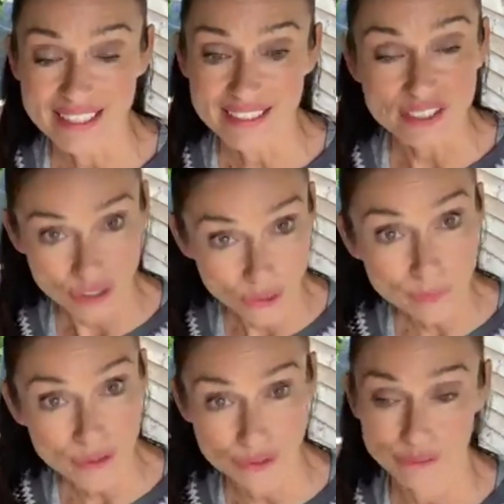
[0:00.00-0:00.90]
is that
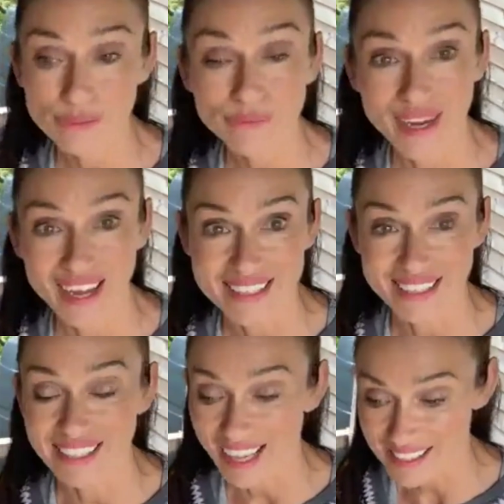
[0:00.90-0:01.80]
too much
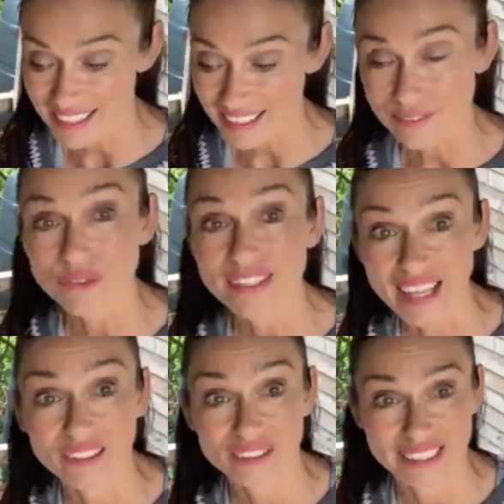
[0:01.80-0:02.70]
fluoride can actually give you
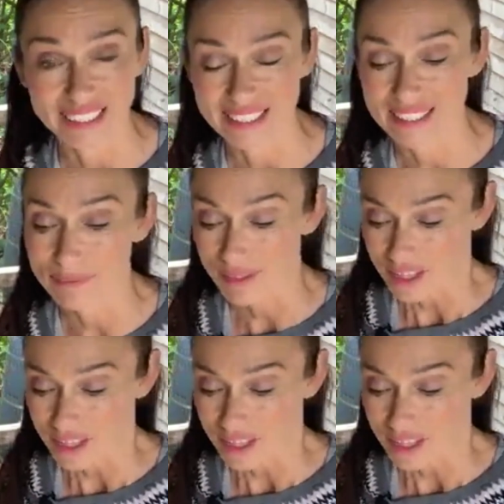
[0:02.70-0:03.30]
yellow teeth.